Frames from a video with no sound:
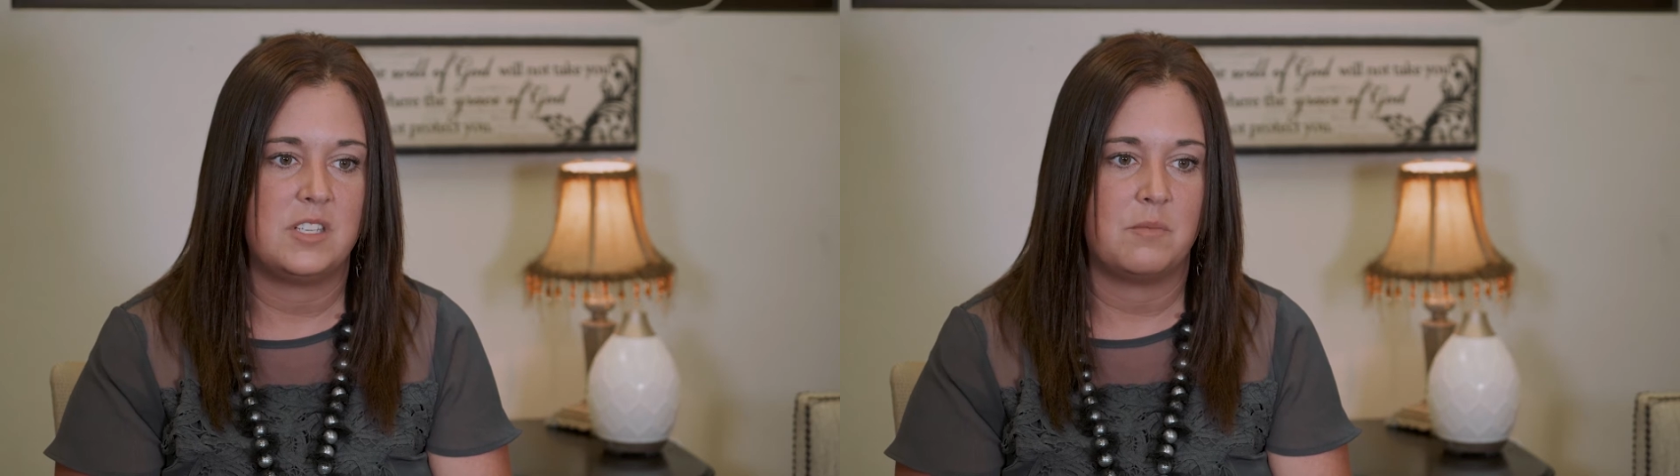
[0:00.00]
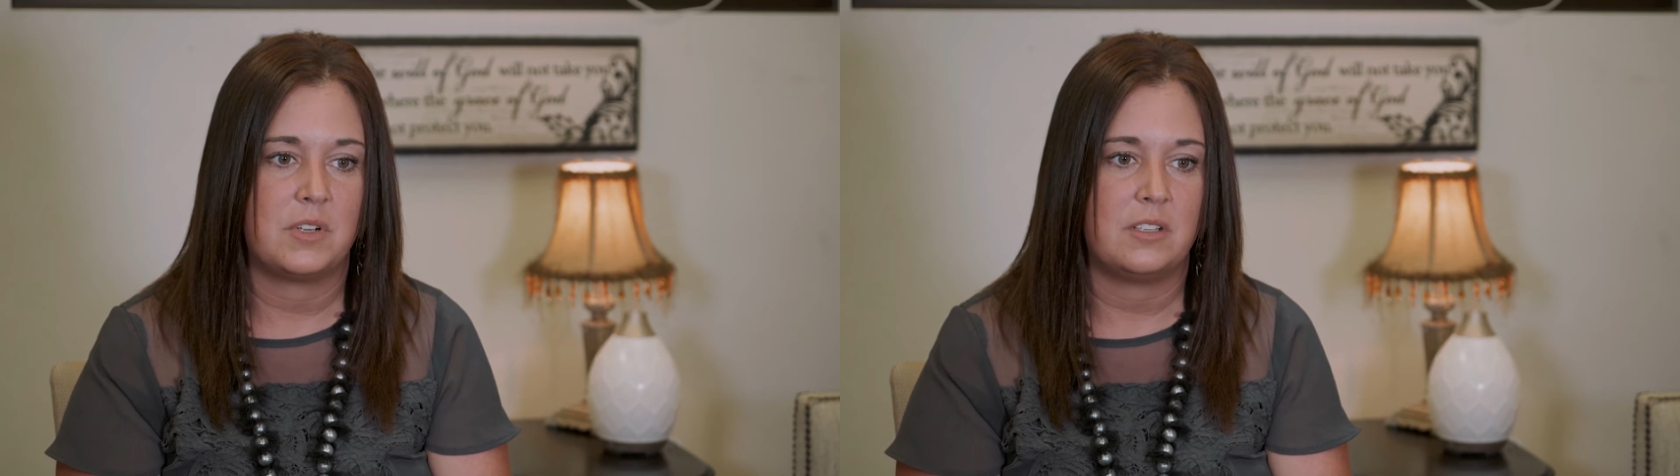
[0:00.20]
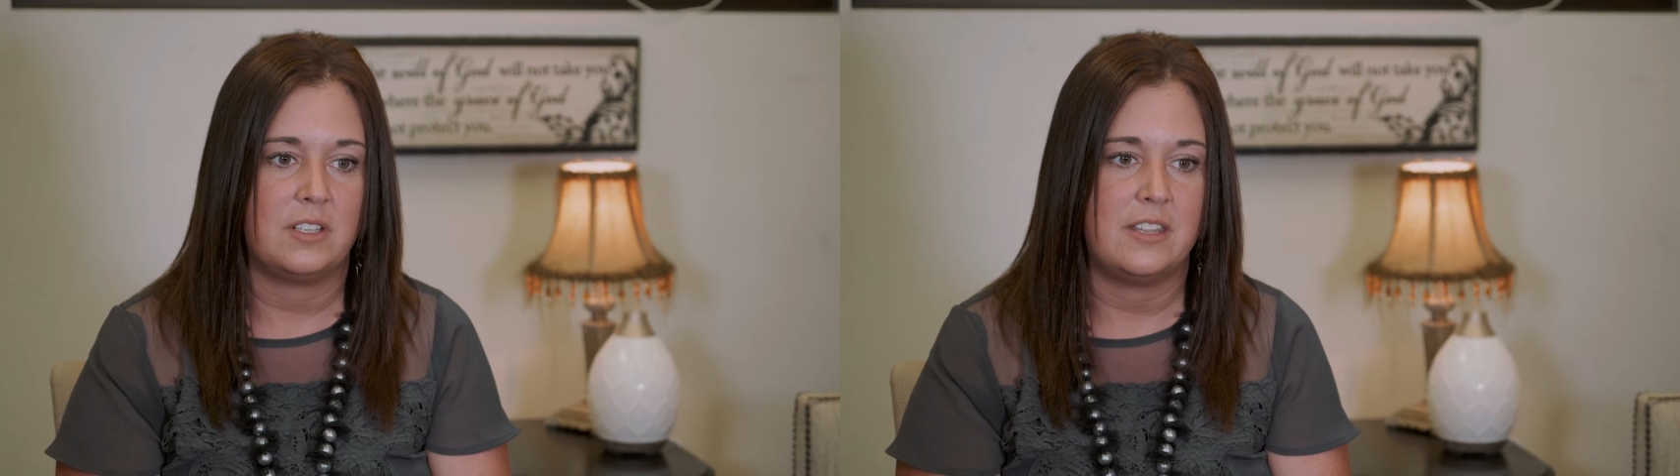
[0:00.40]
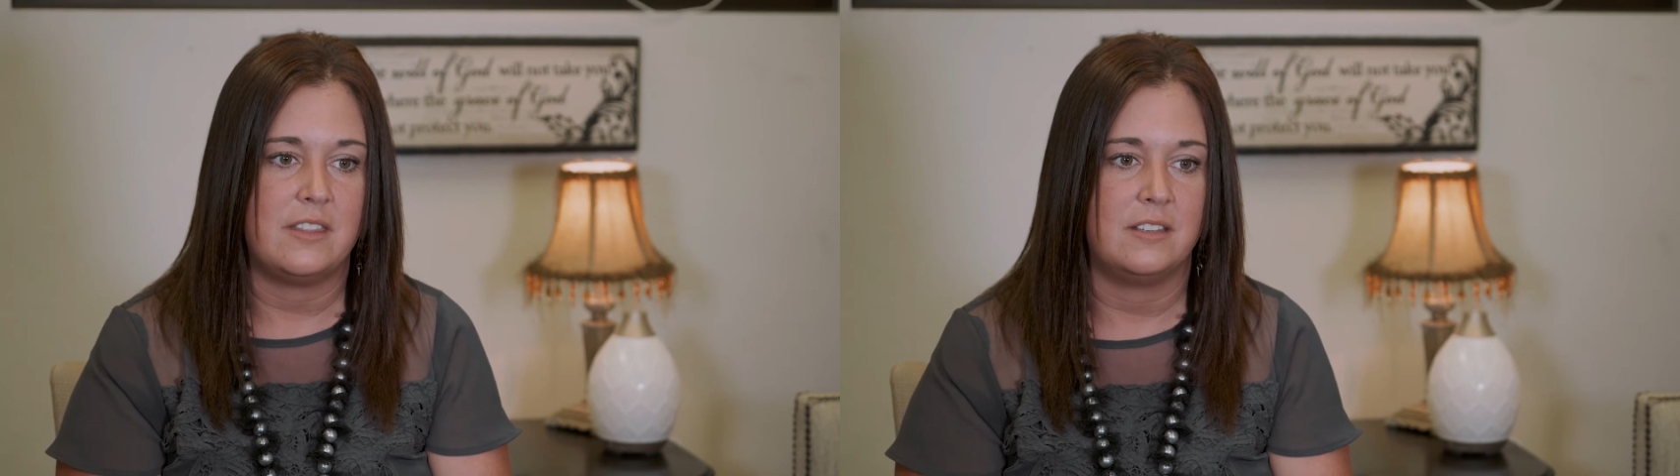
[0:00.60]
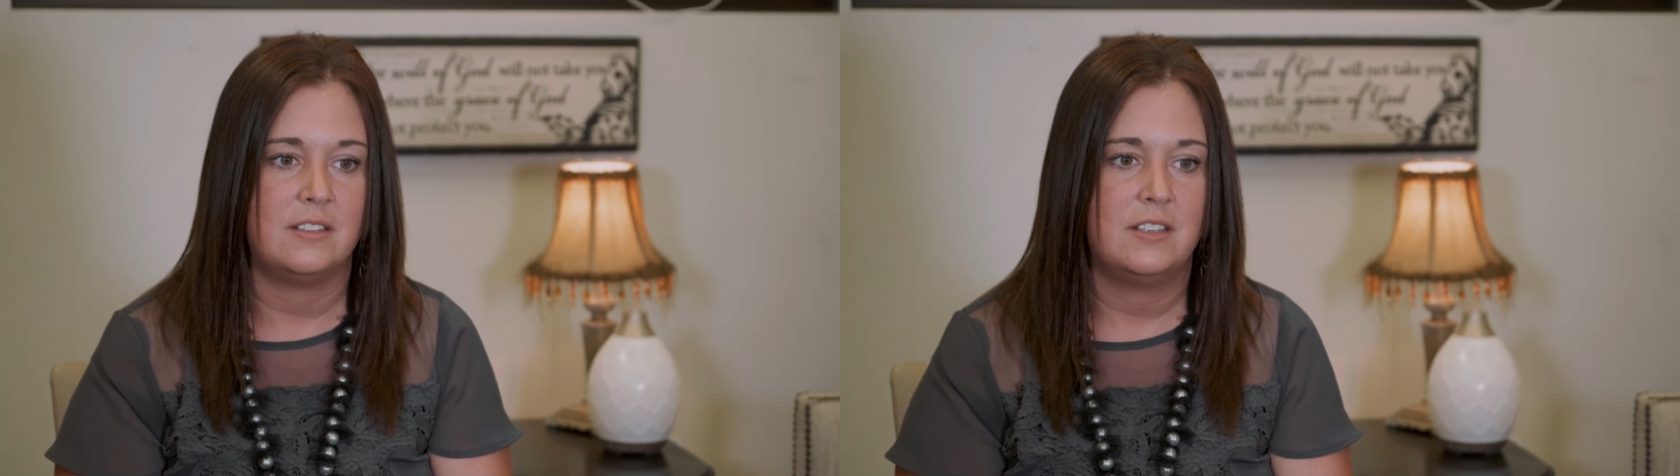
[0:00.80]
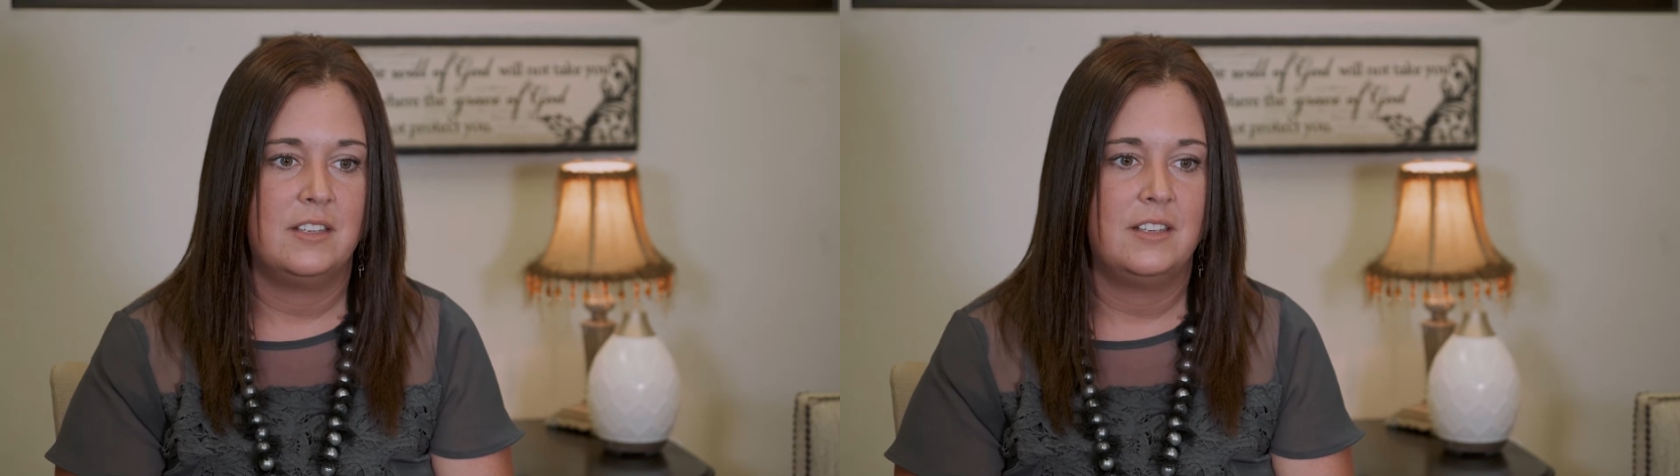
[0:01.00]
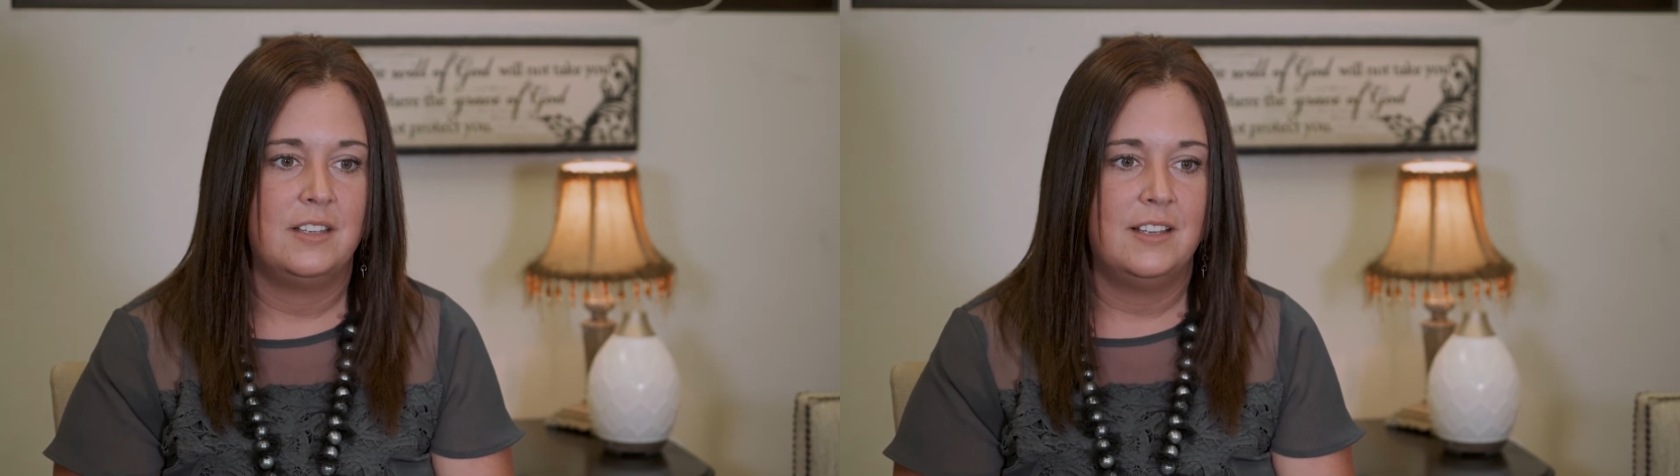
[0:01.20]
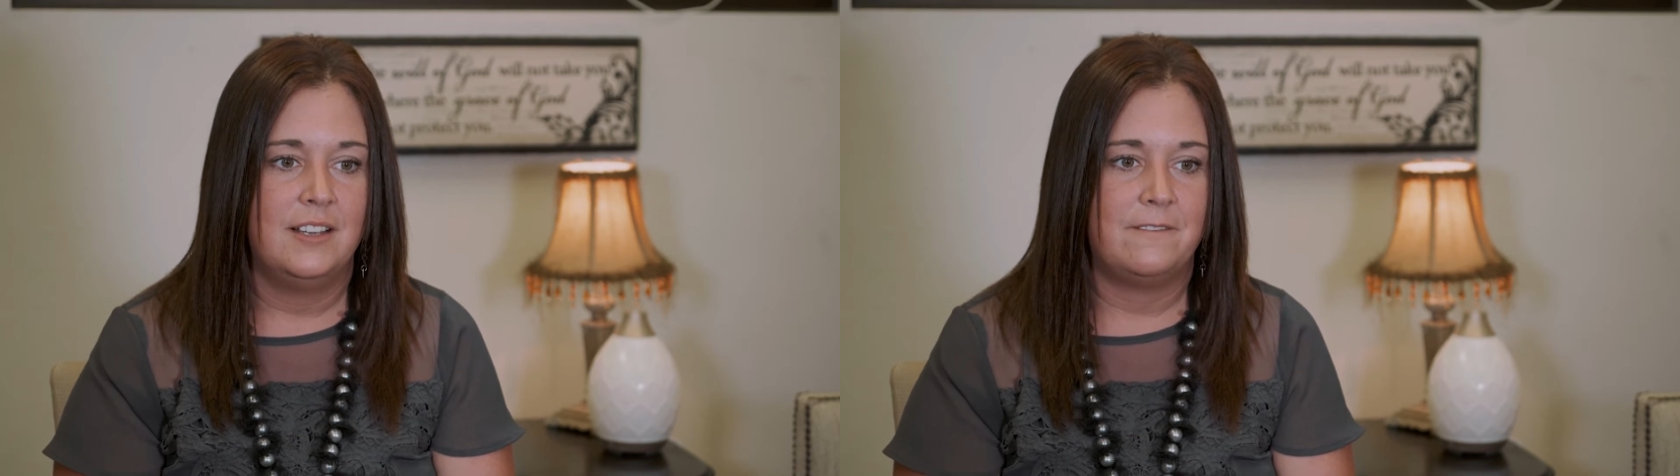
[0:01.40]
Typically the
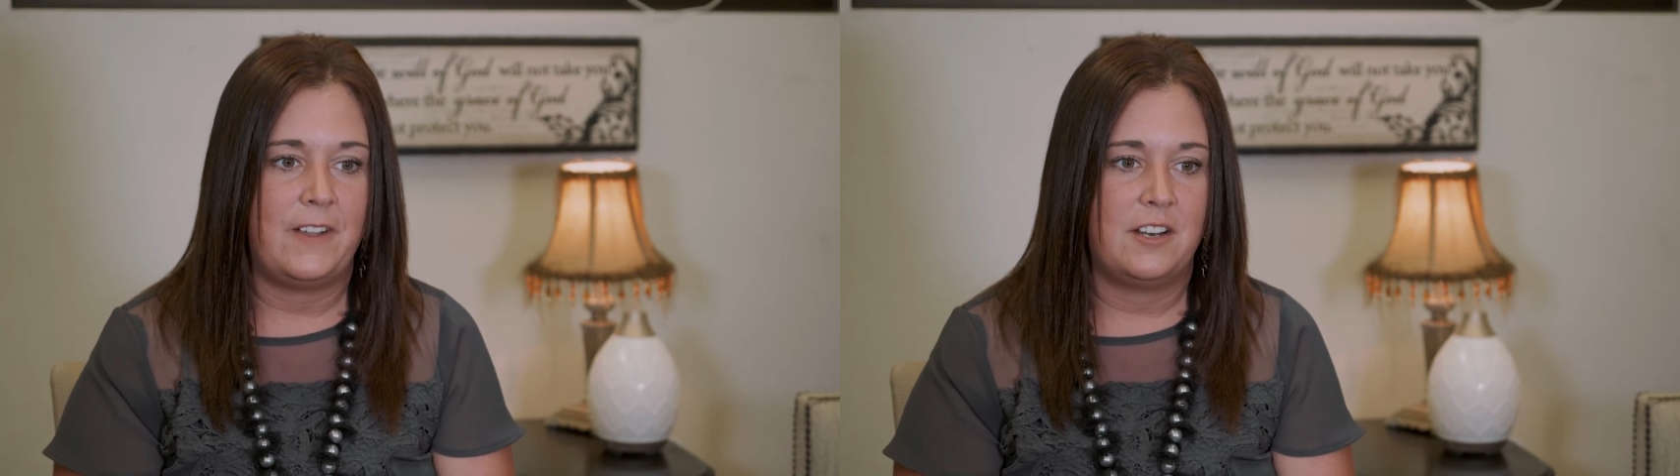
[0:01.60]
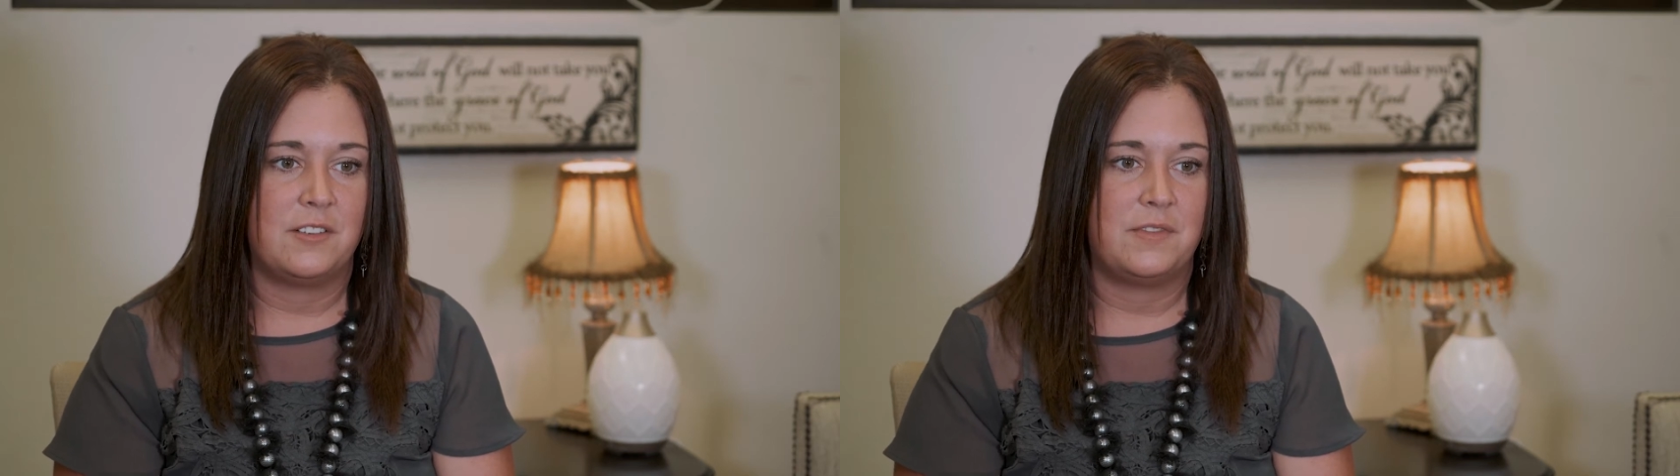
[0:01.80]
fight or